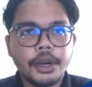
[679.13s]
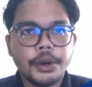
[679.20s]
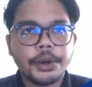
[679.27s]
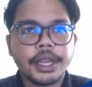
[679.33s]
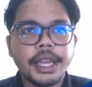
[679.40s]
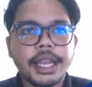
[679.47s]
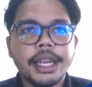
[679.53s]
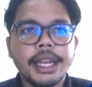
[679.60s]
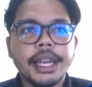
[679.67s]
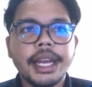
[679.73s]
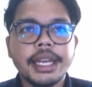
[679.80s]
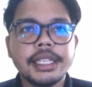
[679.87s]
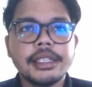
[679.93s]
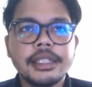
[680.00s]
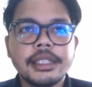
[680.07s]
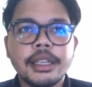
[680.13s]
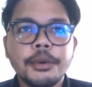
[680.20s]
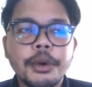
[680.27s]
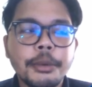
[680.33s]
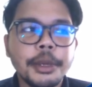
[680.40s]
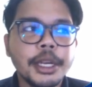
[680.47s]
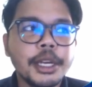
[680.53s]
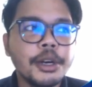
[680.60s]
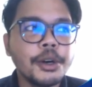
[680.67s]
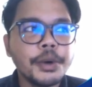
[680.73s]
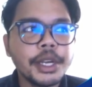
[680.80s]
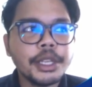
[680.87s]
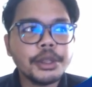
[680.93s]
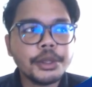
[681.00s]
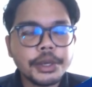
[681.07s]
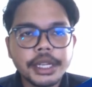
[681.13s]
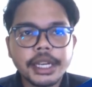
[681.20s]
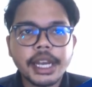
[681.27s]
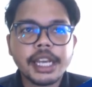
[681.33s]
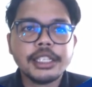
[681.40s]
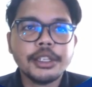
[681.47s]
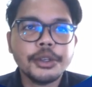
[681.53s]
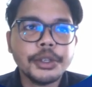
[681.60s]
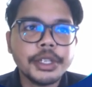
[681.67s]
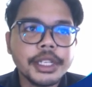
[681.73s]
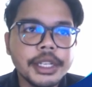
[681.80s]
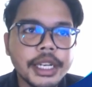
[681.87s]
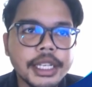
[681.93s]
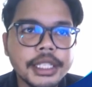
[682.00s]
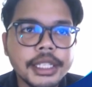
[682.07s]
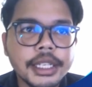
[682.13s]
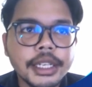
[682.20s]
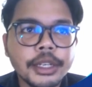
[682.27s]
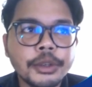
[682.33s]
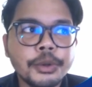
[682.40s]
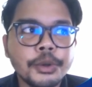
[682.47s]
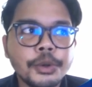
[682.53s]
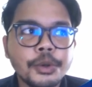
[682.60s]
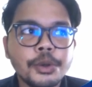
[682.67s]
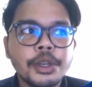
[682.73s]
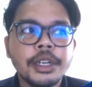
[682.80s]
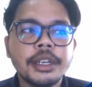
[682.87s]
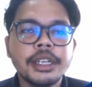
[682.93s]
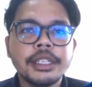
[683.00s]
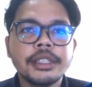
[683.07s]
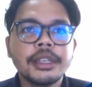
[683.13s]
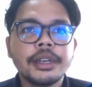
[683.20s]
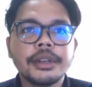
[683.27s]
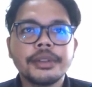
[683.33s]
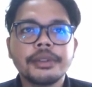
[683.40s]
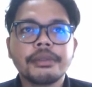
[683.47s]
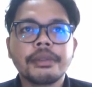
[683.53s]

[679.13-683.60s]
Okay, next, we will be going to the association rule result.